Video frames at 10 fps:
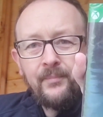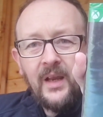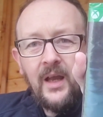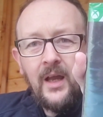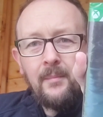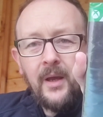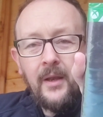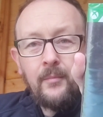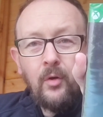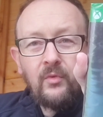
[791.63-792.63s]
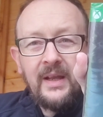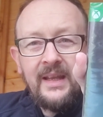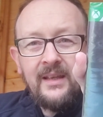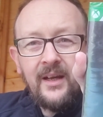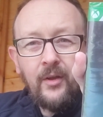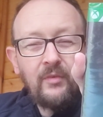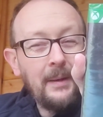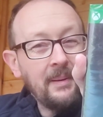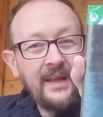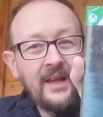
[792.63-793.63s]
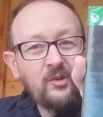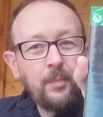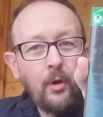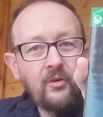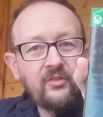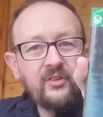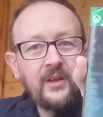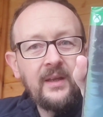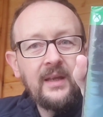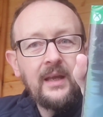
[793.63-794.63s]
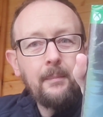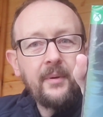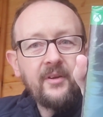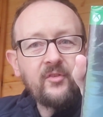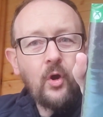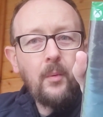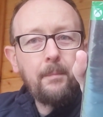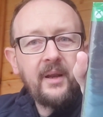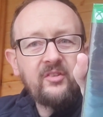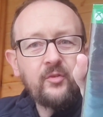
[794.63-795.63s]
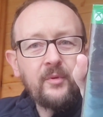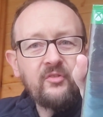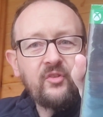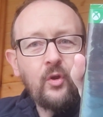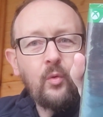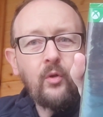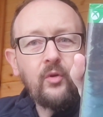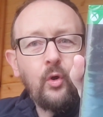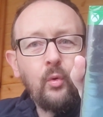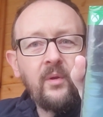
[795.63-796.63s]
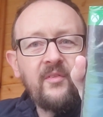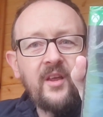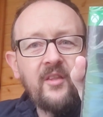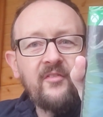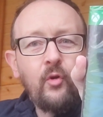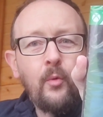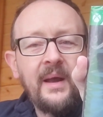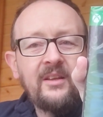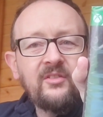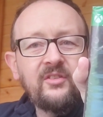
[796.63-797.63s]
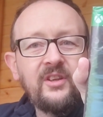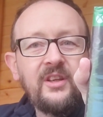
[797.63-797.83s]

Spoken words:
And I don't really play Xbox, but I've got Blasphemous 2 on all of the other formats.